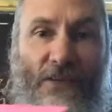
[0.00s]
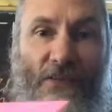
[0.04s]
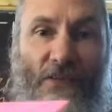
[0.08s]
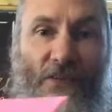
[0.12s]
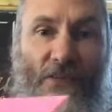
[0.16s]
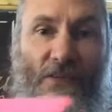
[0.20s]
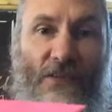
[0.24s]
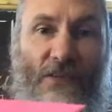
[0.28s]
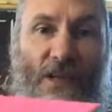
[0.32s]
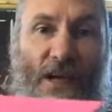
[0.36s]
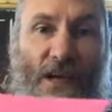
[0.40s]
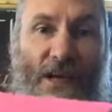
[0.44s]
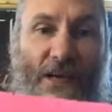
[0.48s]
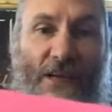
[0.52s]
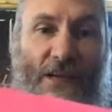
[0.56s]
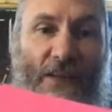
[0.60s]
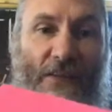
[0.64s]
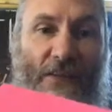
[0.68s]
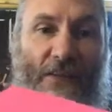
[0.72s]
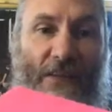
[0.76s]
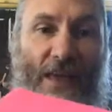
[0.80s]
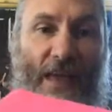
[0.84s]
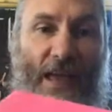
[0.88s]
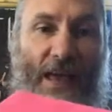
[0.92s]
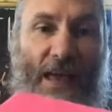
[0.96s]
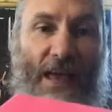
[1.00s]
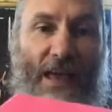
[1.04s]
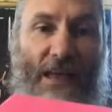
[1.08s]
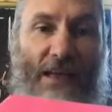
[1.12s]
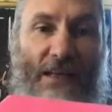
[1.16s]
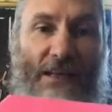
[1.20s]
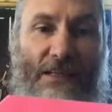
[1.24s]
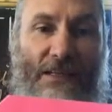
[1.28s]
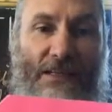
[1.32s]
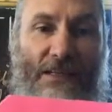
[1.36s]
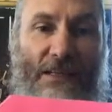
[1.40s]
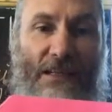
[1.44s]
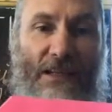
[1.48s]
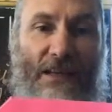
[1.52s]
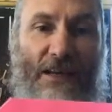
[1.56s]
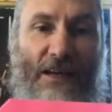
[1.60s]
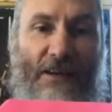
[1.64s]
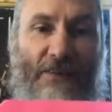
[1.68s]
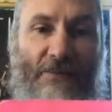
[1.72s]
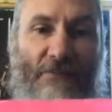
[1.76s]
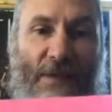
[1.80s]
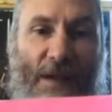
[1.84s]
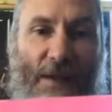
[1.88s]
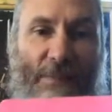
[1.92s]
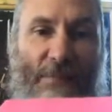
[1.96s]
stuck it on the end
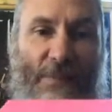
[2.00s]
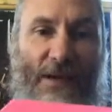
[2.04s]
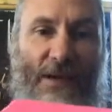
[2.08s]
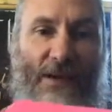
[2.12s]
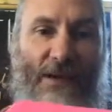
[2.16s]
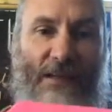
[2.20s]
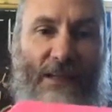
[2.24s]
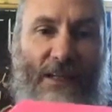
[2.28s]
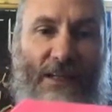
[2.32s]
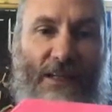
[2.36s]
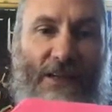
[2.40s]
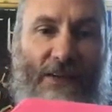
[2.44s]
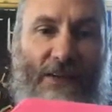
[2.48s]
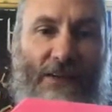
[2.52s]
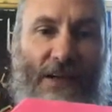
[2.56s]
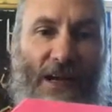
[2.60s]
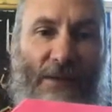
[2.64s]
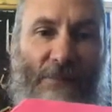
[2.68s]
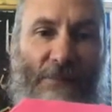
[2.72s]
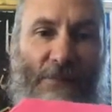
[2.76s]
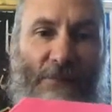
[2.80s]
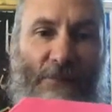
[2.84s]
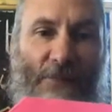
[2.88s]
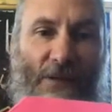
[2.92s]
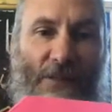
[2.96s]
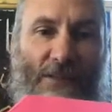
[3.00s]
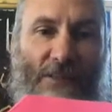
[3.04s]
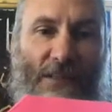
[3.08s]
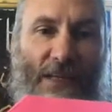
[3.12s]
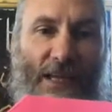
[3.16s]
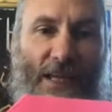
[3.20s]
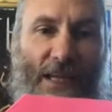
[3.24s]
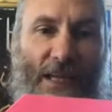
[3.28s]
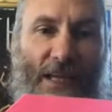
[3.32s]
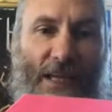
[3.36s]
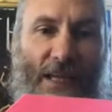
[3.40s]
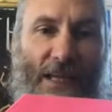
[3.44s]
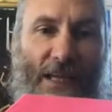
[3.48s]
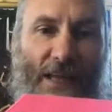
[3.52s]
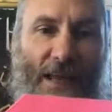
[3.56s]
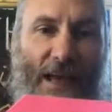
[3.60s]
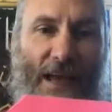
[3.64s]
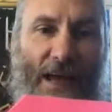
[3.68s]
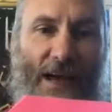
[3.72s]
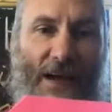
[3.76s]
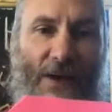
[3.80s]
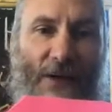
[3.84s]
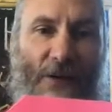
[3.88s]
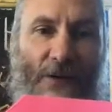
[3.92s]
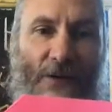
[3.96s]
of my parallelogram, and what did I get
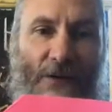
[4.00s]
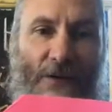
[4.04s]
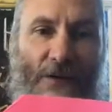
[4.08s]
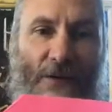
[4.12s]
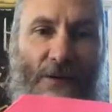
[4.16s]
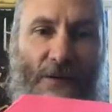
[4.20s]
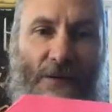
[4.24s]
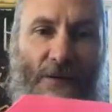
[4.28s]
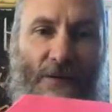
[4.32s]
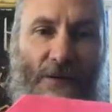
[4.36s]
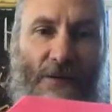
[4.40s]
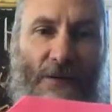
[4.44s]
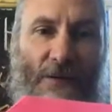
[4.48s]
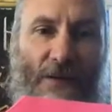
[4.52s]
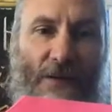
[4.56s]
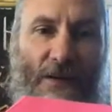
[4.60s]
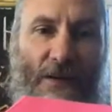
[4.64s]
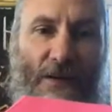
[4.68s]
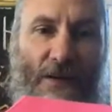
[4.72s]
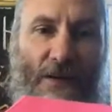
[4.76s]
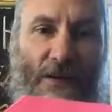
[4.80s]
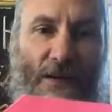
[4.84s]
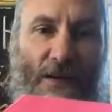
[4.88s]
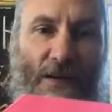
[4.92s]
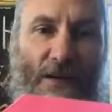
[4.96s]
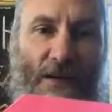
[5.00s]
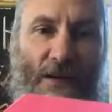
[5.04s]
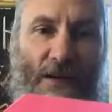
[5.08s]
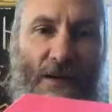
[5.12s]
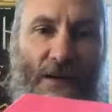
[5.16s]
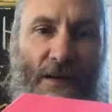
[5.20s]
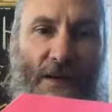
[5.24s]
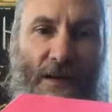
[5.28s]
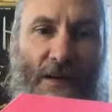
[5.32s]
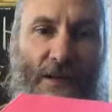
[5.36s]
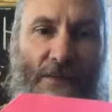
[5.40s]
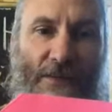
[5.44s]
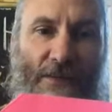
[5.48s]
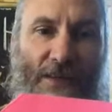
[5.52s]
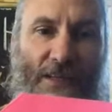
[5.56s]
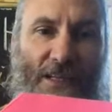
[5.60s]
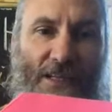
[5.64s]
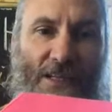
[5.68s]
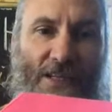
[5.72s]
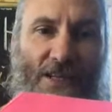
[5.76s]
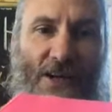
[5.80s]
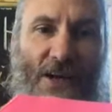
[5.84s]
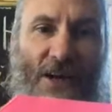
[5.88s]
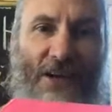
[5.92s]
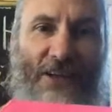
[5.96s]
now? I think
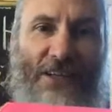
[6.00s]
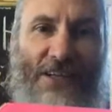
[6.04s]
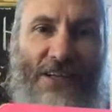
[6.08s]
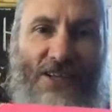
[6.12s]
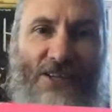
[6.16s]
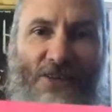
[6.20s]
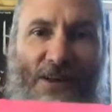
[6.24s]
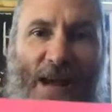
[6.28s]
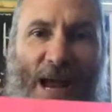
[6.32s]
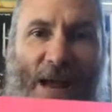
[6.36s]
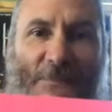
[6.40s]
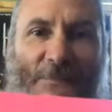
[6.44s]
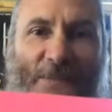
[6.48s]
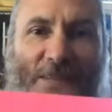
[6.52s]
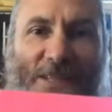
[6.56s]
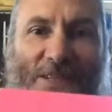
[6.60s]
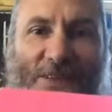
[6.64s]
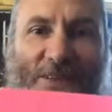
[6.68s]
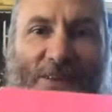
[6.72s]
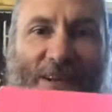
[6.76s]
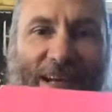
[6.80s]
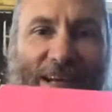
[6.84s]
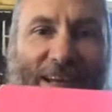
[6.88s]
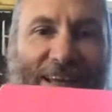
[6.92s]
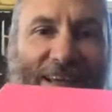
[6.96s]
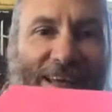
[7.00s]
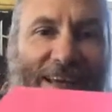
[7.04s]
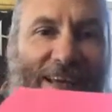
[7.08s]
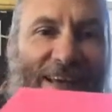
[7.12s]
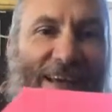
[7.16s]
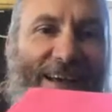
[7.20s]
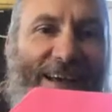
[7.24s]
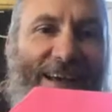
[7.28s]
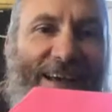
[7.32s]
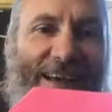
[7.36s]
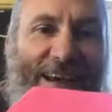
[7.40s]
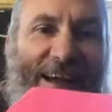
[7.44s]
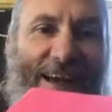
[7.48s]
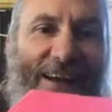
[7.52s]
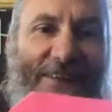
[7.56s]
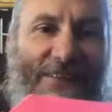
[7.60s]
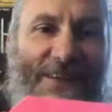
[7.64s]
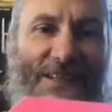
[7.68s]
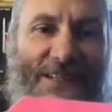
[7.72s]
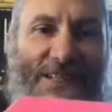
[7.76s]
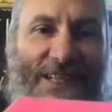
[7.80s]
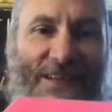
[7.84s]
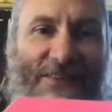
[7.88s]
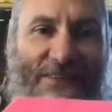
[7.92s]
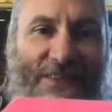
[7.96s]
it's called a trapezoid. I
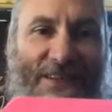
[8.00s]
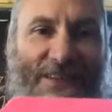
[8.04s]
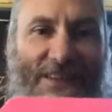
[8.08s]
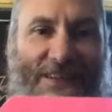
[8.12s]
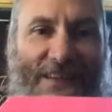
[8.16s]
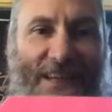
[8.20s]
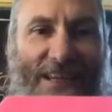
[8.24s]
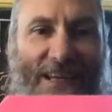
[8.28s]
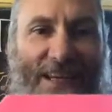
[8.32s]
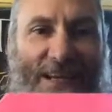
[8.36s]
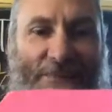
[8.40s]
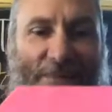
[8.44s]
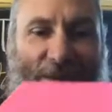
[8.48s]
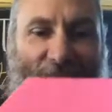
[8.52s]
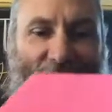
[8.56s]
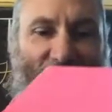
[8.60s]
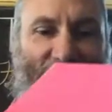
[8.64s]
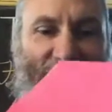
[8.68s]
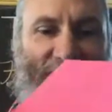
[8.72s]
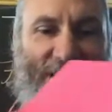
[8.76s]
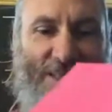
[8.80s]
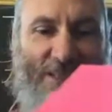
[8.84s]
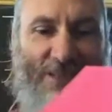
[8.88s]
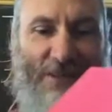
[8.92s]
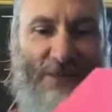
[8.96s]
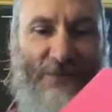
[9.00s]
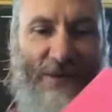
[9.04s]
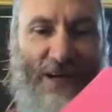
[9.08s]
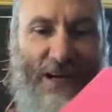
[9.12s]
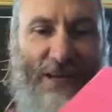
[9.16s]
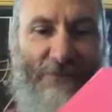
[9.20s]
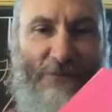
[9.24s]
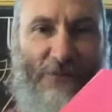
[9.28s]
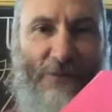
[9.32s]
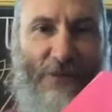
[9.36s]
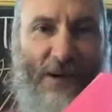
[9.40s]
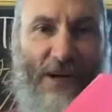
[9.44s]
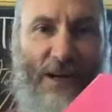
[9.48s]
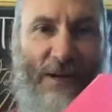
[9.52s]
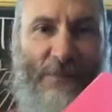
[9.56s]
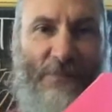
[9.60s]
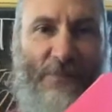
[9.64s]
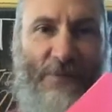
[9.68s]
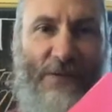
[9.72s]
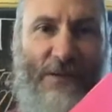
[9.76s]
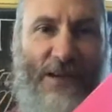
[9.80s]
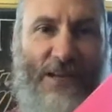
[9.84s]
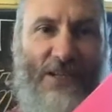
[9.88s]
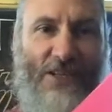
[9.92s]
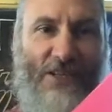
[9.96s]
wasn't even thinking about this or ready for it. I'm
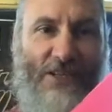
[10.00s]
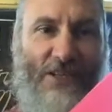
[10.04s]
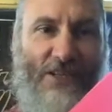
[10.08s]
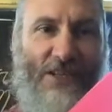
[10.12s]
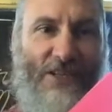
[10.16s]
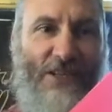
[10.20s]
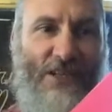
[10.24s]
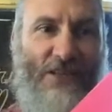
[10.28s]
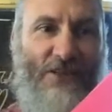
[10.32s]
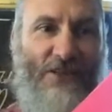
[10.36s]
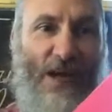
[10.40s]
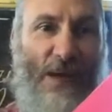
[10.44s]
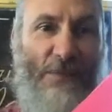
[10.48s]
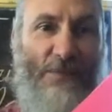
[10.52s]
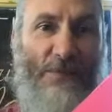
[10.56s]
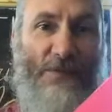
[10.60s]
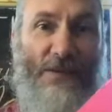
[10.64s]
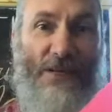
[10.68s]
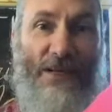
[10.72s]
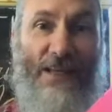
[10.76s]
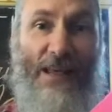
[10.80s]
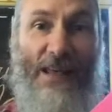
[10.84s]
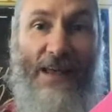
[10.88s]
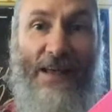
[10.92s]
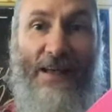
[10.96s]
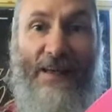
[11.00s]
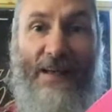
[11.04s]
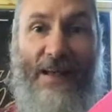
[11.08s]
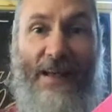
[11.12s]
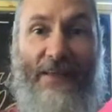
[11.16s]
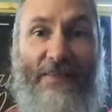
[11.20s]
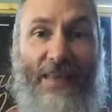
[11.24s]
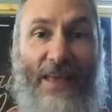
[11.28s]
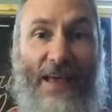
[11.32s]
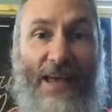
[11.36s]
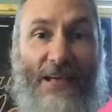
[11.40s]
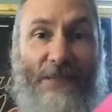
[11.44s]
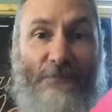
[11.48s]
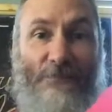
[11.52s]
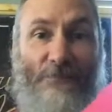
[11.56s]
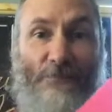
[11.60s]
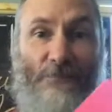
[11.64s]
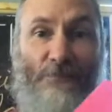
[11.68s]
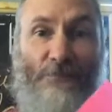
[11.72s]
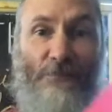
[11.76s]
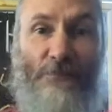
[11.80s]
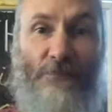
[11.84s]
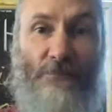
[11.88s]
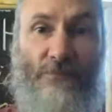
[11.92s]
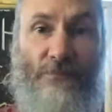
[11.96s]
pretty sure it's called trapezoid. And then
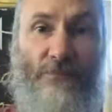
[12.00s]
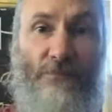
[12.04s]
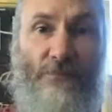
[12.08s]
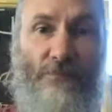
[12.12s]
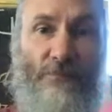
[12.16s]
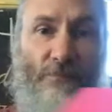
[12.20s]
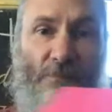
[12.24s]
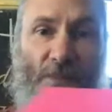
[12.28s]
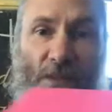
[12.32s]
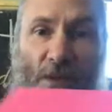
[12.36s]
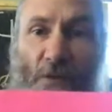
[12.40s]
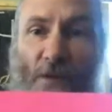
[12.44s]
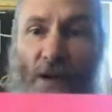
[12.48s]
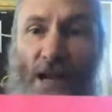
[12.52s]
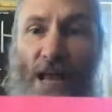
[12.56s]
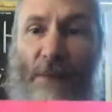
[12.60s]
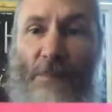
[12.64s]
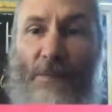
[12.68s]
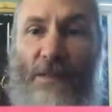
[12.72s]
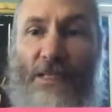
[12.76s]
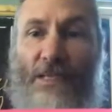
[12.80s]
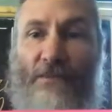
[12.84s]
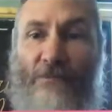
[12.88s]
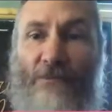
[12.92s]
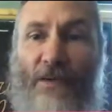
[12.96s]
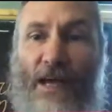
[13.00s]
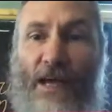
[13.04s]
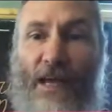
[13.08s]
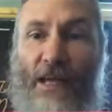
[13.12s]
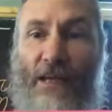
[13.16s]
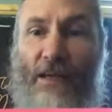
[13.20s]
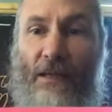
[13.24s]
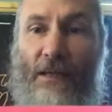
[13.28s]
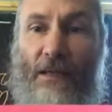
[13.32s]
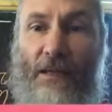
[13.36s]
what happens if that